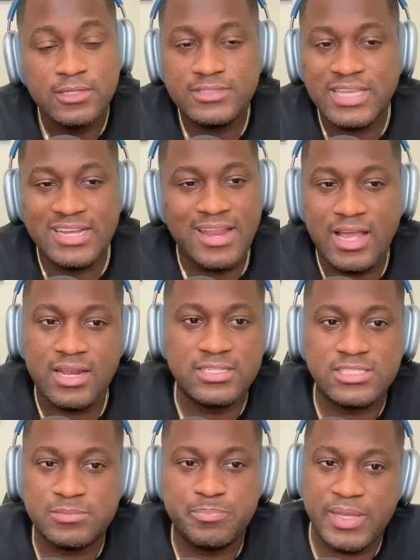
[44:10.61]
They're not gonna
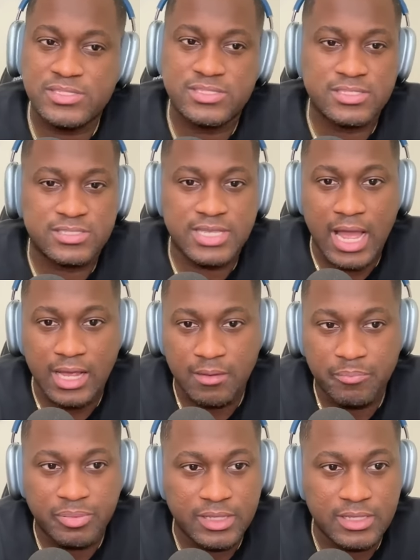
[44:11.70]
just bench this guy
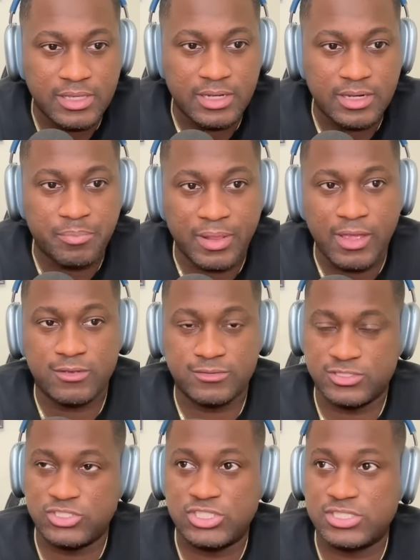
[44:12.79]
completely in the playoffs.
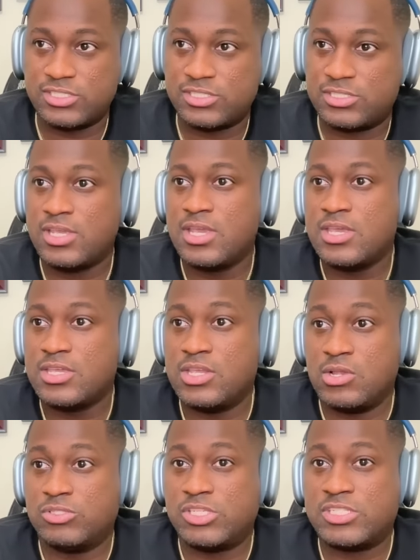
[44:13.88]
It's just you
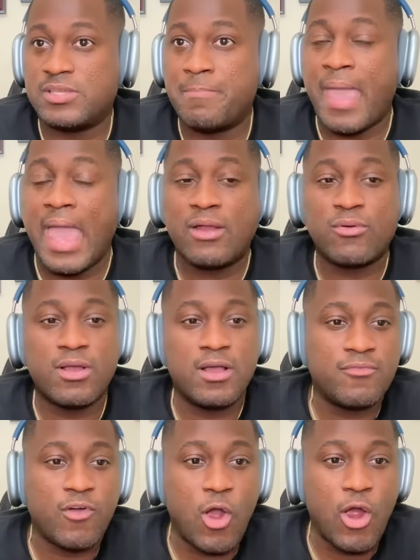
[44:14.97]
know, it's just a matter
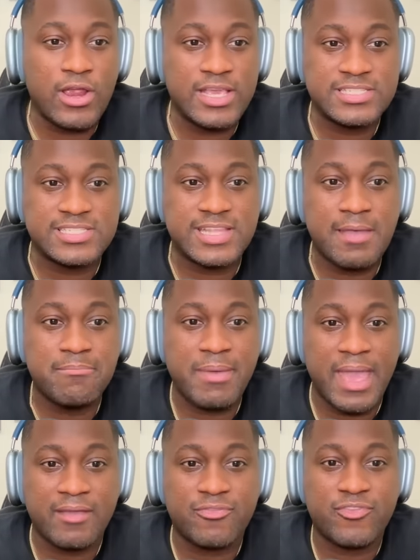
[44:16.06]
of are his step
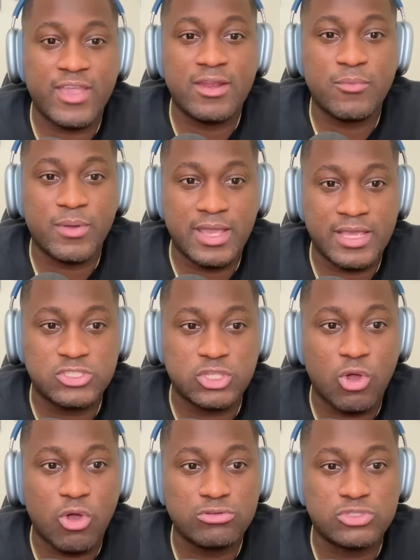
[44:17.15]
back fadeaways,
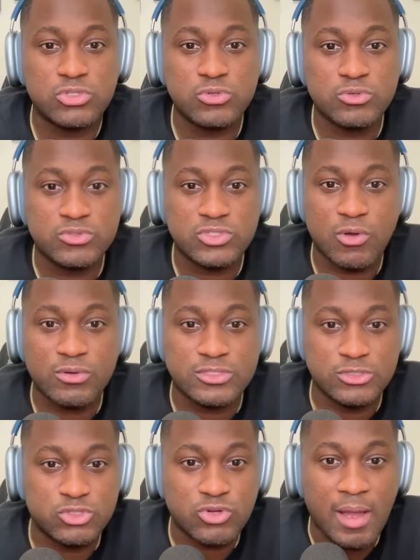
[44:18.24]
long twos, going to
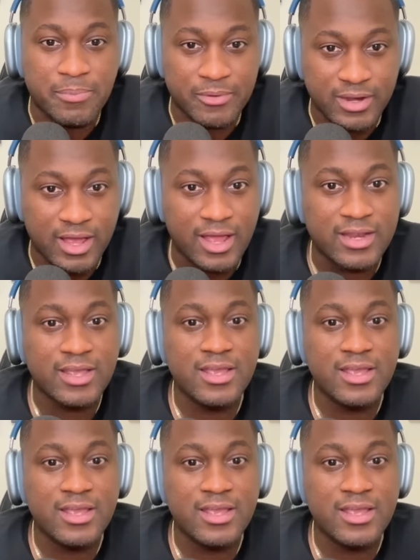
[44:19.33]
drop or not.